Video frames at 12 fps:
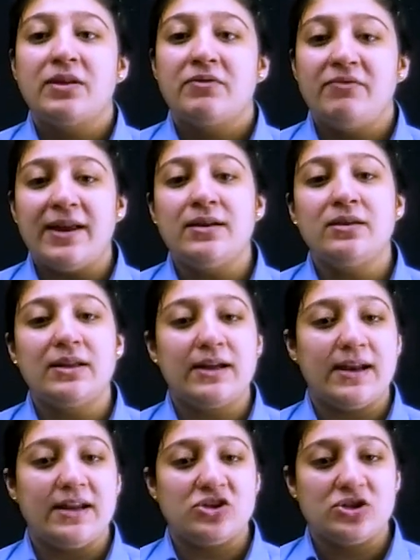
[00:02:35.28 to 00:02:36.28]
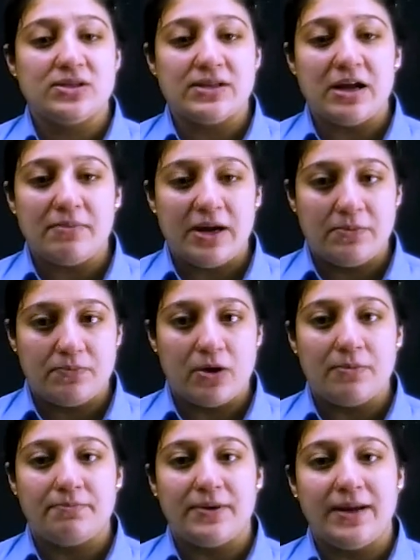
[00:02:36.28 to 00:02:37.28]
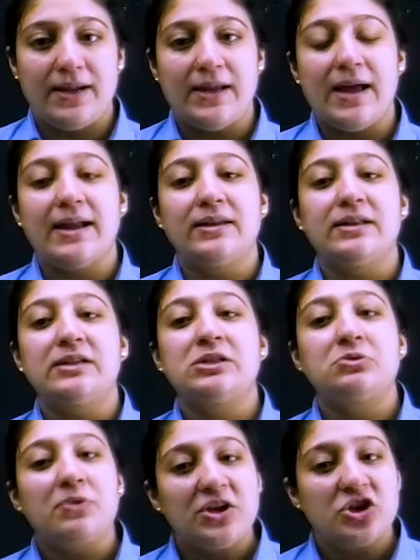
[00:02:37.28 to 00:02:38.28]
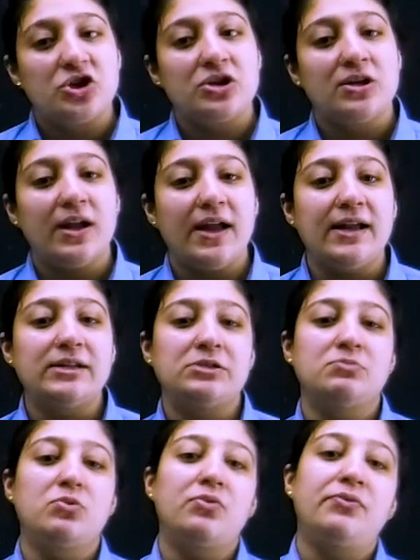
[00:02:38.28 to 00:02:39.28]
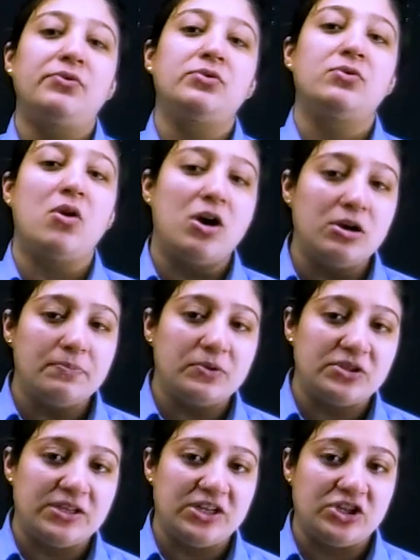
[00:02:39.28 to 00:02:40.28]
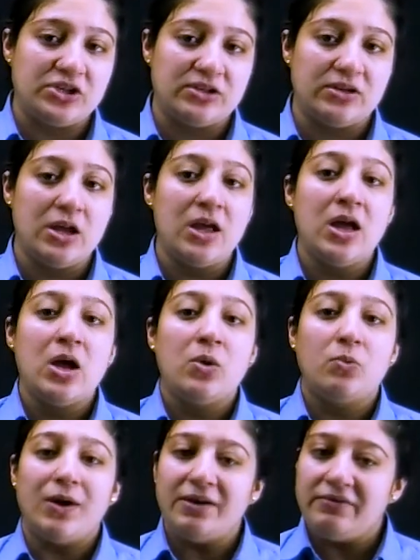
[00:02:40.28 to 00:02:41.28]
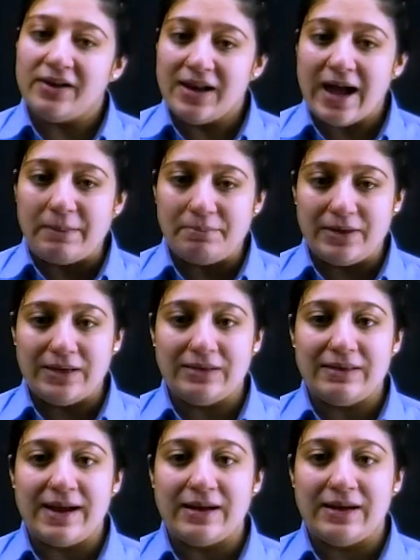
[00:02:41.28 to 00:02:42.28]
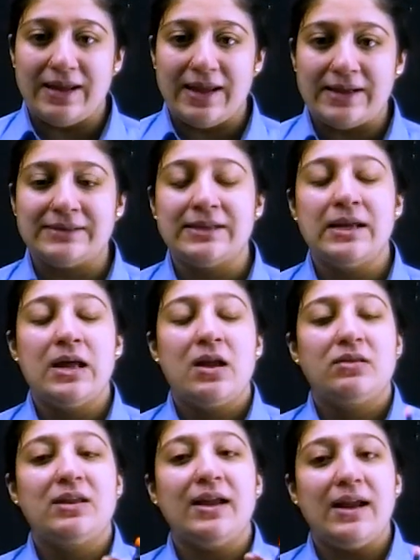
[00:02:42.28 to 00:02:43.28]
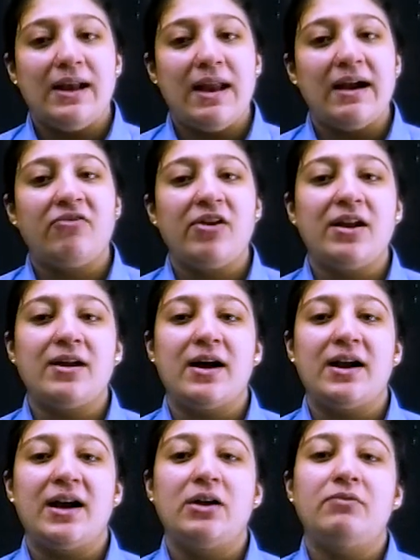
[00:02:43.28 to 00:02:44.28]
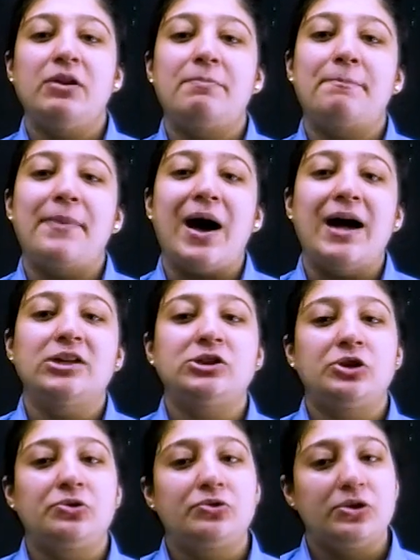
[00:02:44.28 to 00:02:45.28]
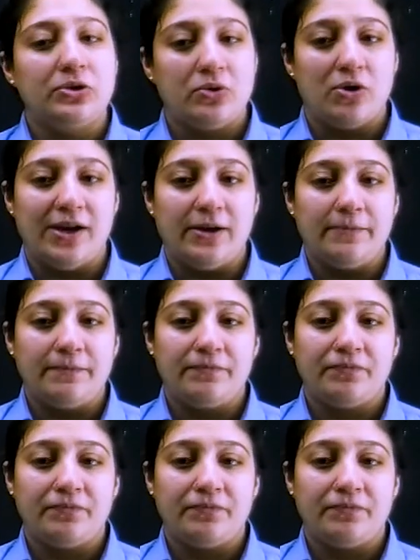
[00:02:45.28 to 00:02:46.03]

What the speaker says: when the connections are made properly and the switch is moved to on position, what will happen in that case? The electric current will pass through the coil.